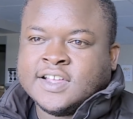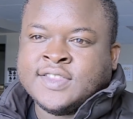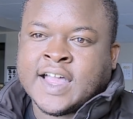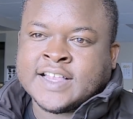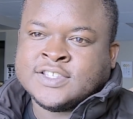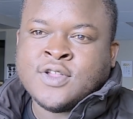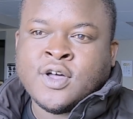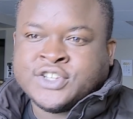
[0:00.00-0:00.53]

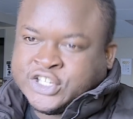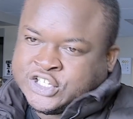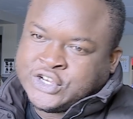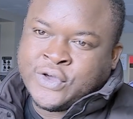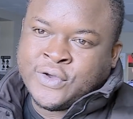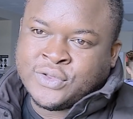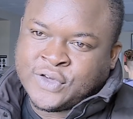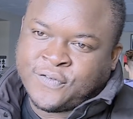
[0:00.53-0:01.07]
That's not just
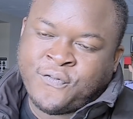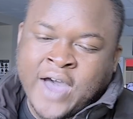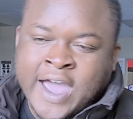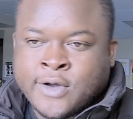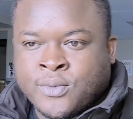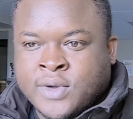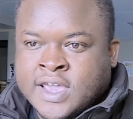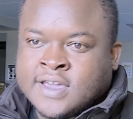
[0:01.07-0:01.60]
the
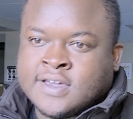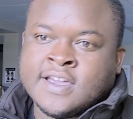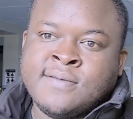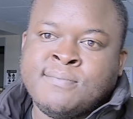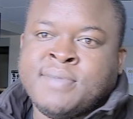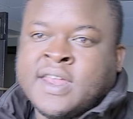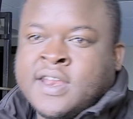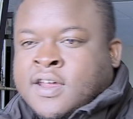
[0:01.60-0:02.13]
fight week
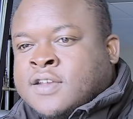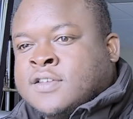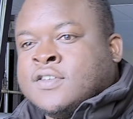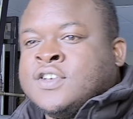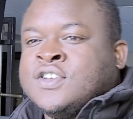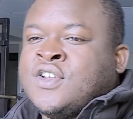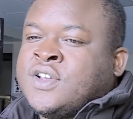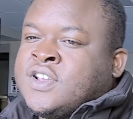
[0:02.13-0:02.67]
embedded, or
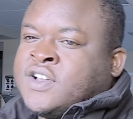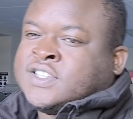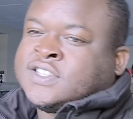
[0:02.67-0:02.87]
you got